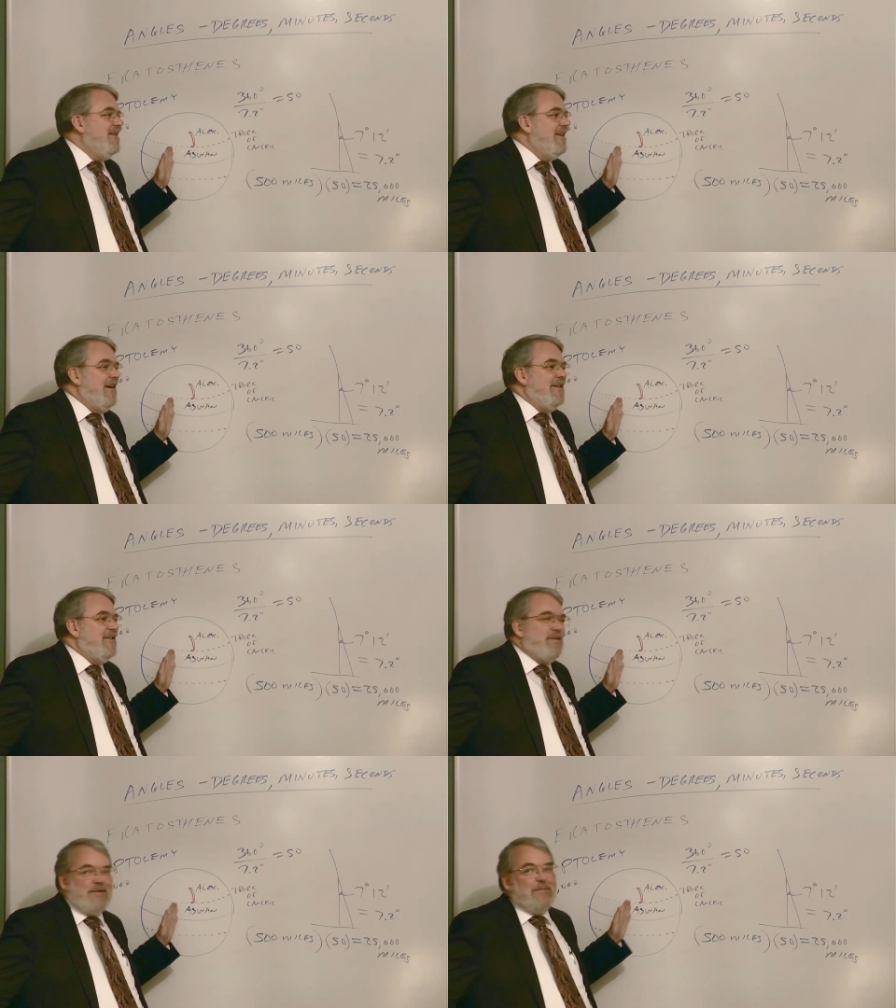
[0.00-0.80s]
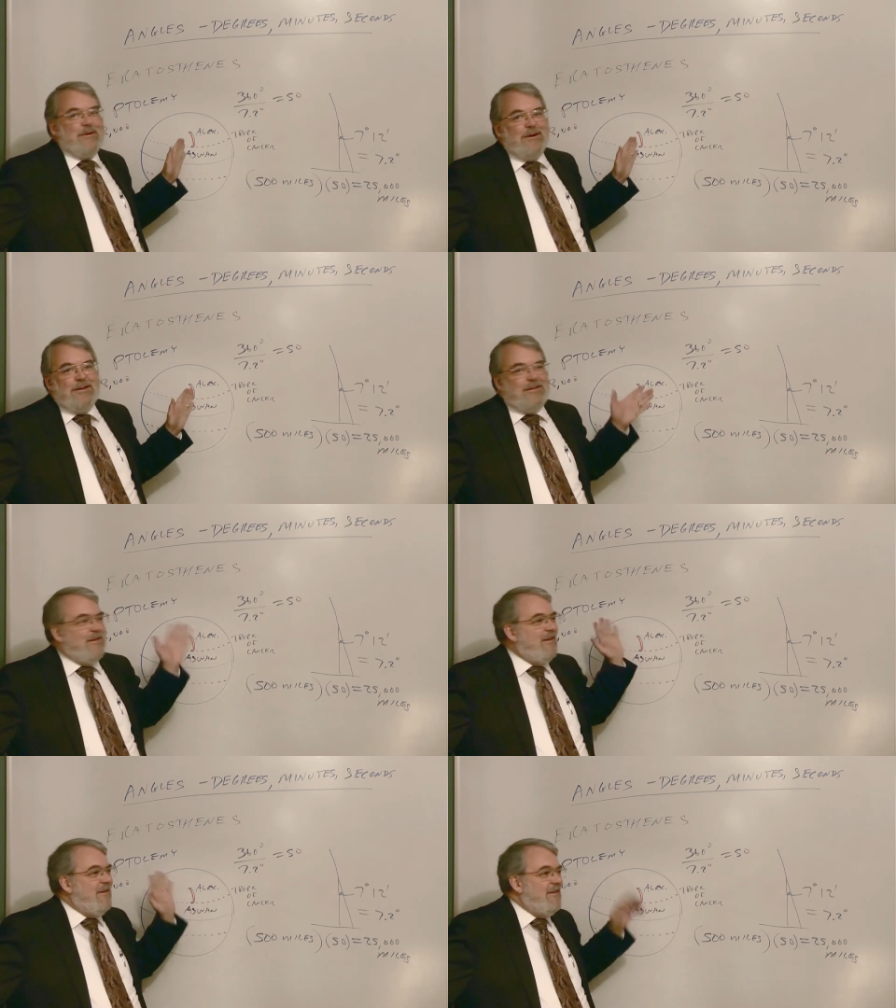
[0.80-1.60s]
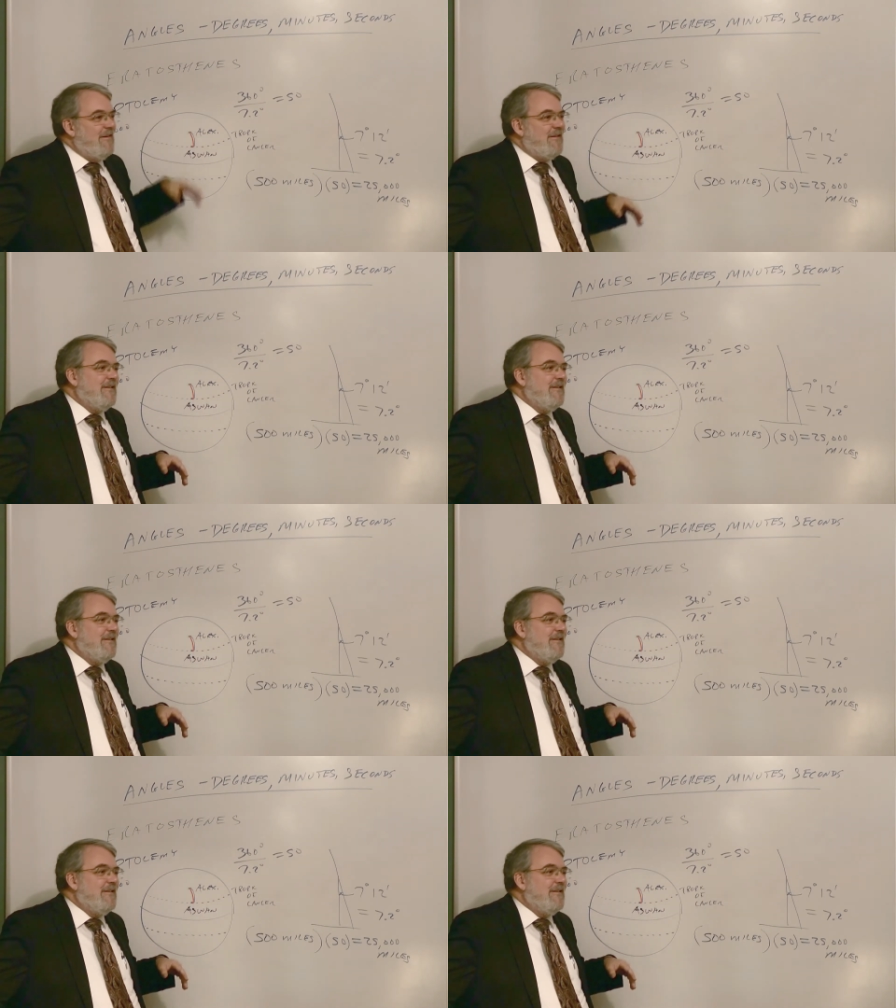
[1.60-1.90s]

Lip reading: landed somewhere in the